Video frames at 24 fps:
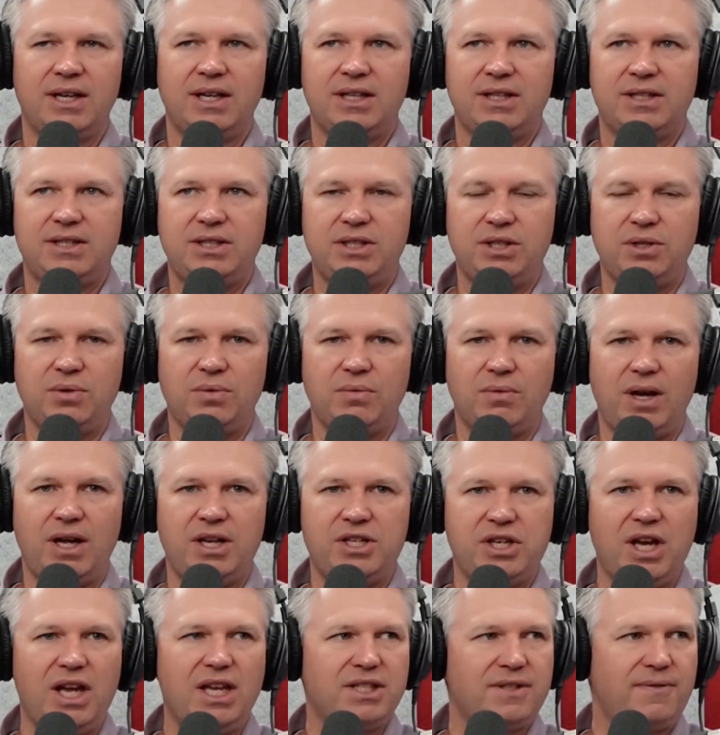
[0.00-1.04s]
to
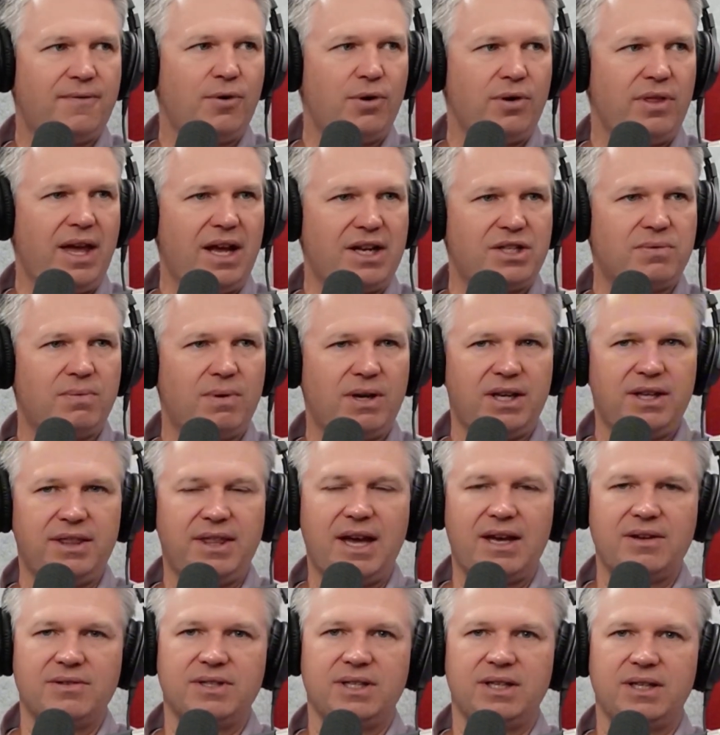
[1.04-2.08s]
adjust for that
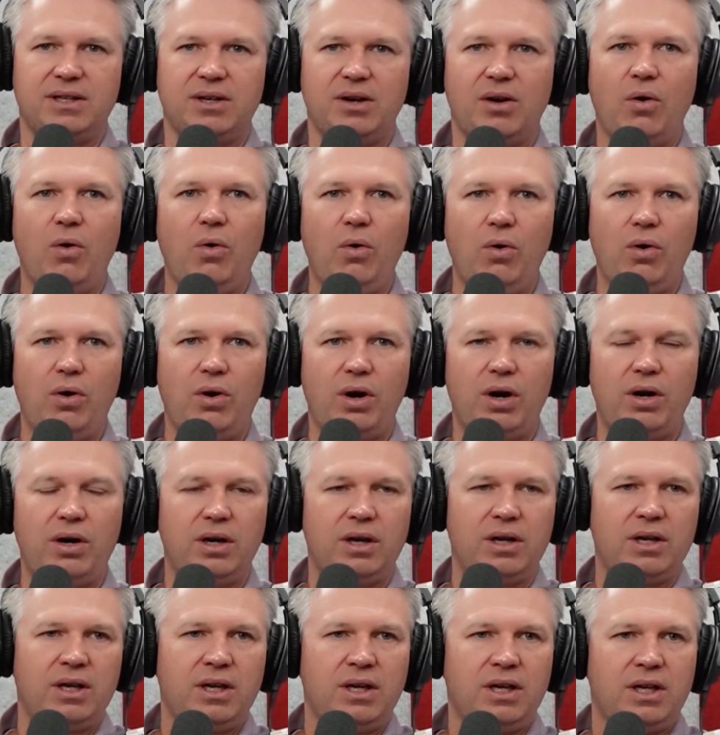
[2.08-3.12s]
20,000, or
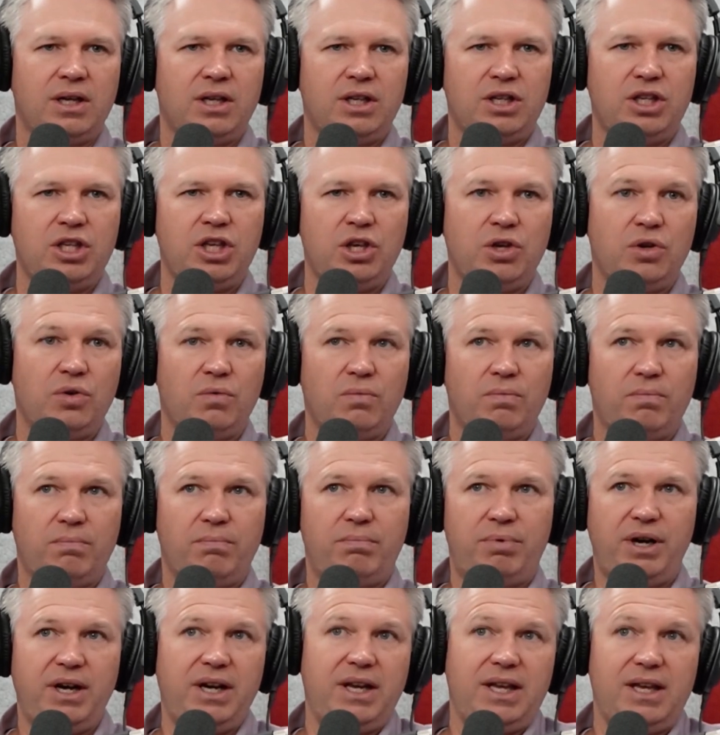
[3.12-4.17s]
you
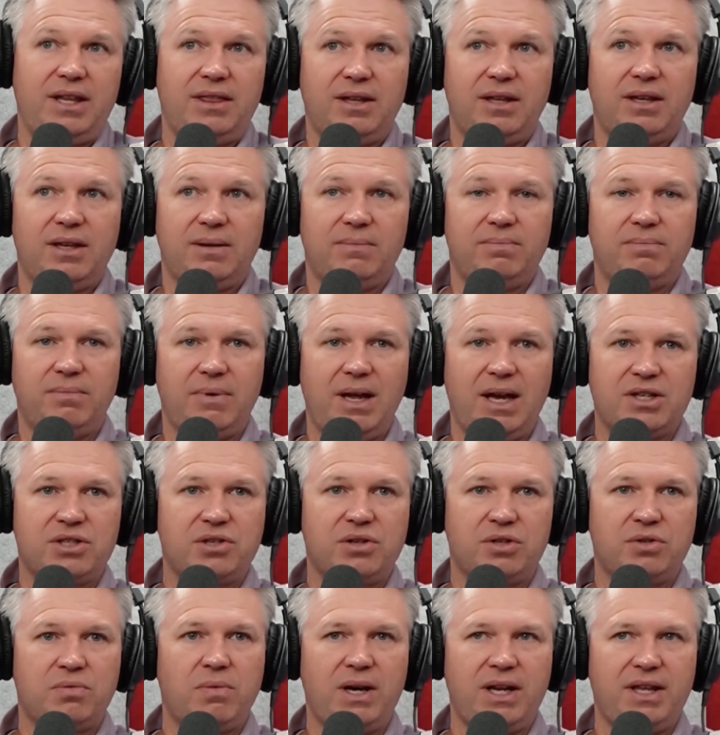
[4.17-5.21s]
bring in the
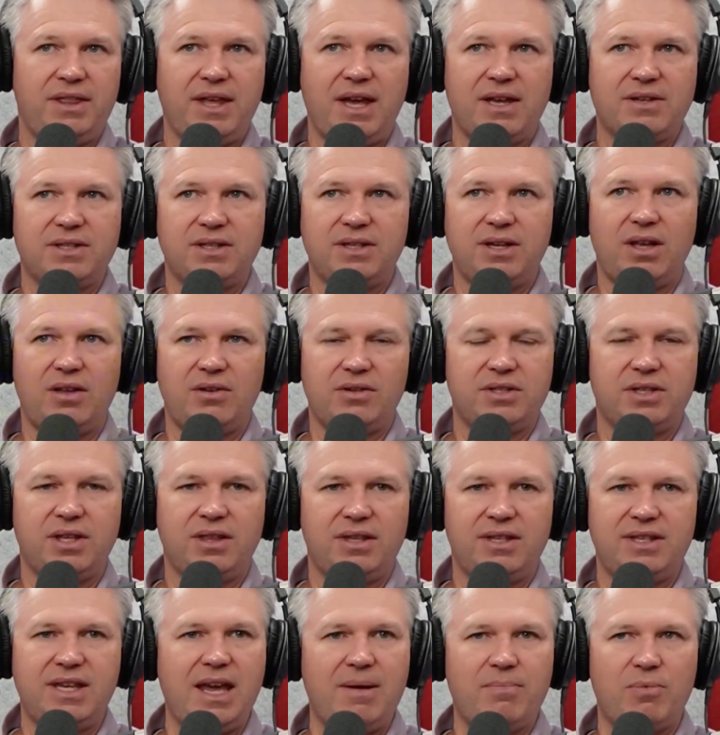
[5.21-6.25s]
extra $20,000 to
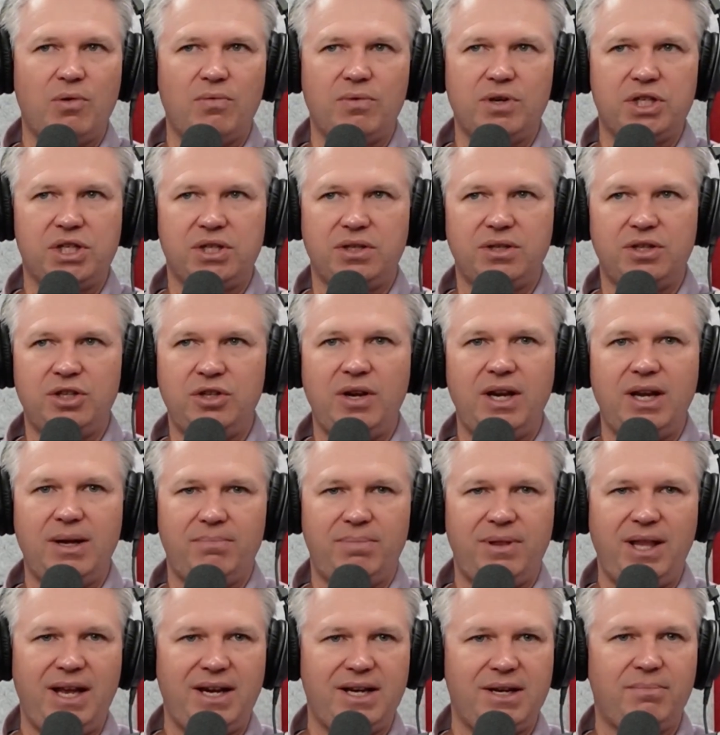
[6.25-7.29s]
the table, which you didn't
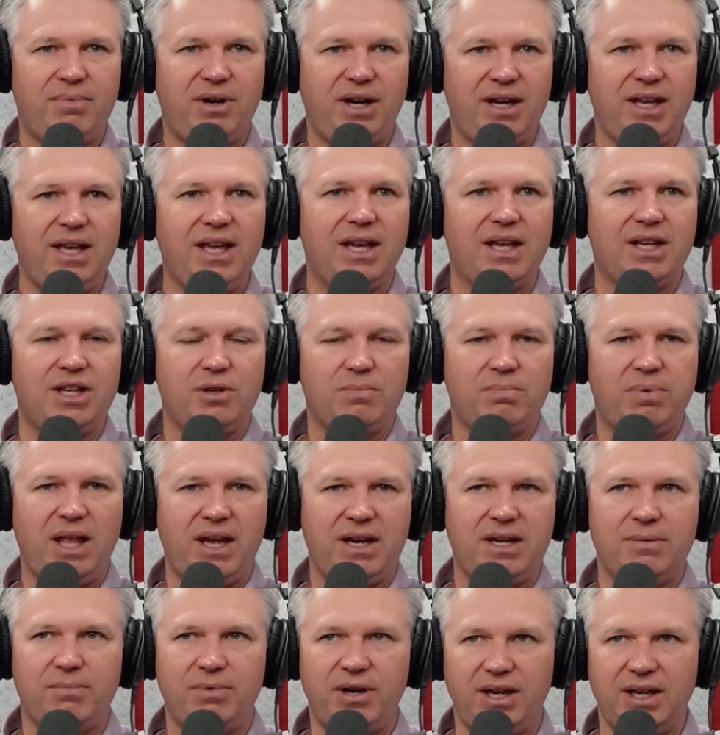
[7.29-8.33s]
plan to bring in. You
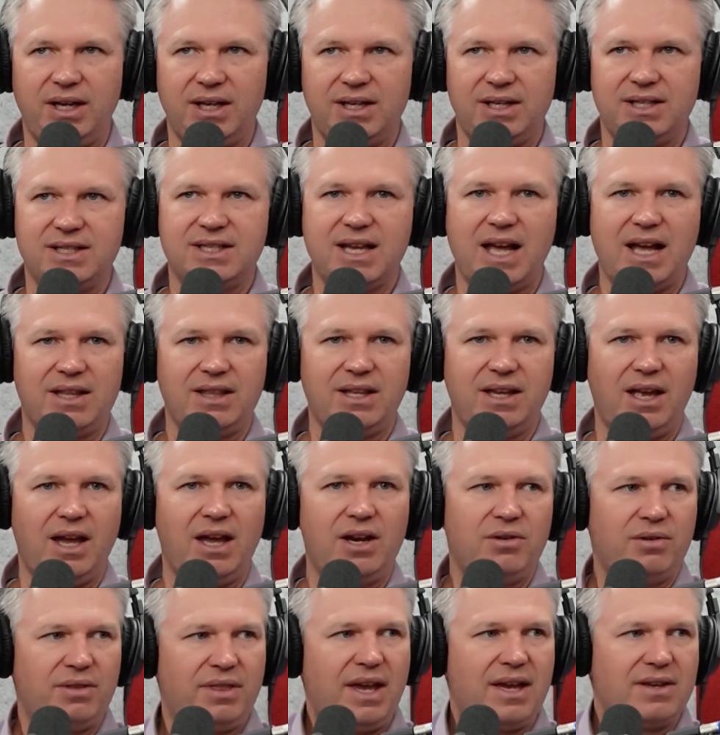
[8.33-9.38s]
plan to bring in exactly
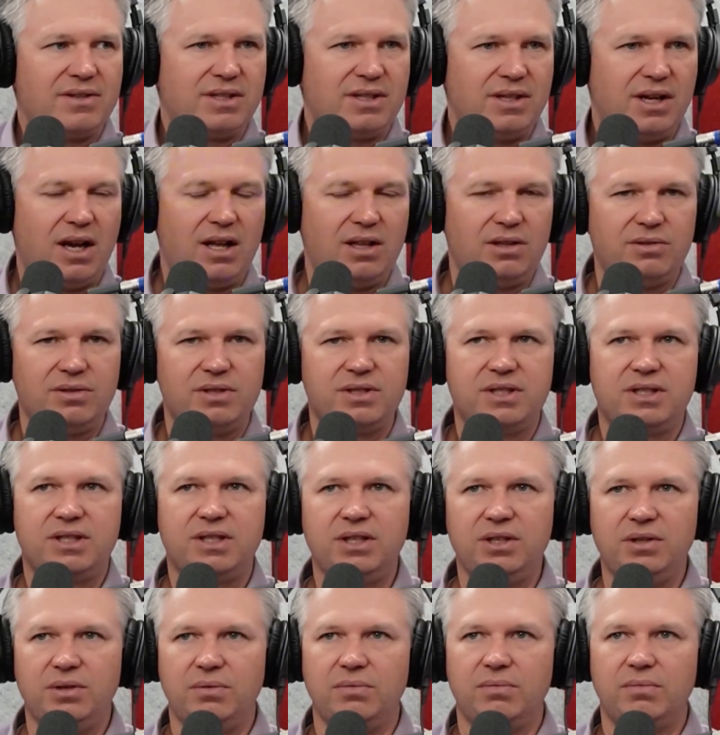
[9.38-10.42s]
$100,000
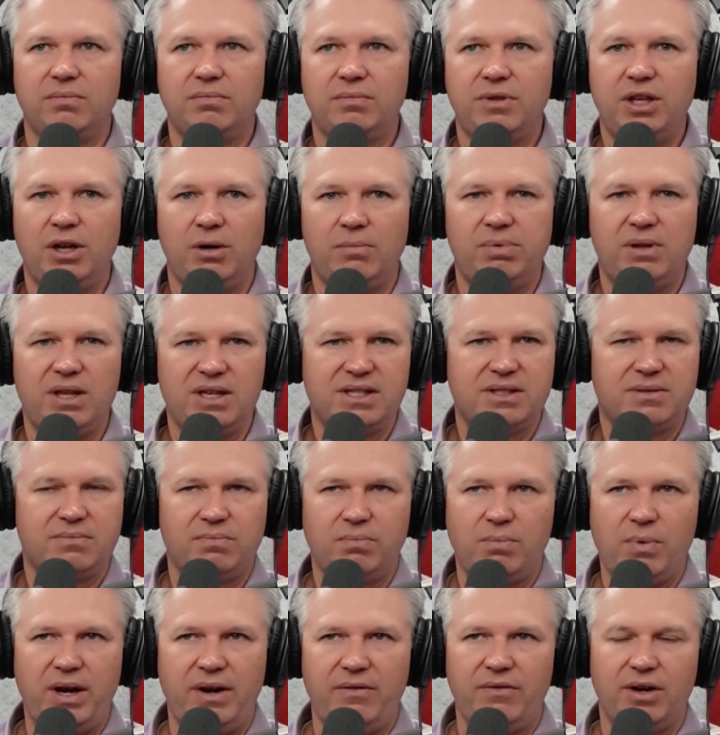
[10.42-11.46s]
to, plus
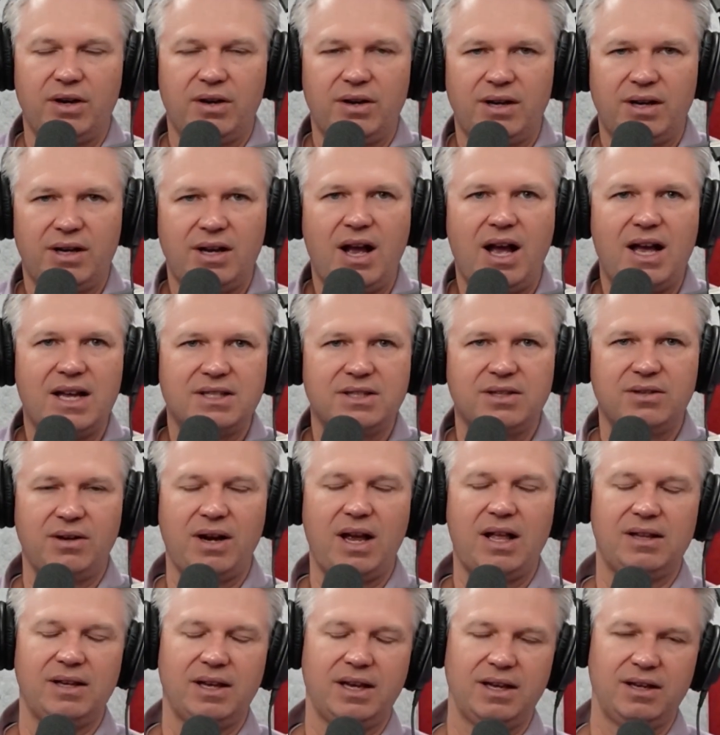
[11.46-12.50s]
whatever costs are
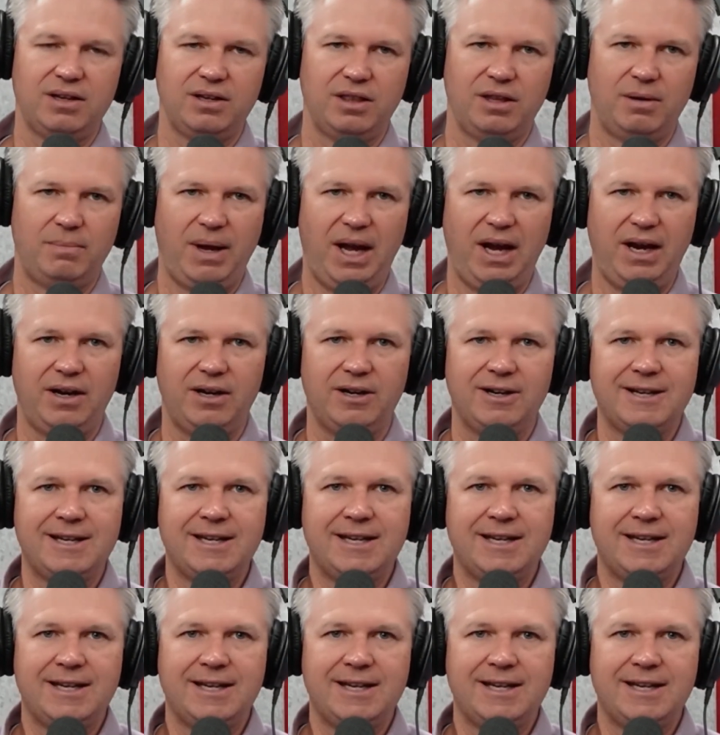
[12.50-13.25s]
allocated to the buyer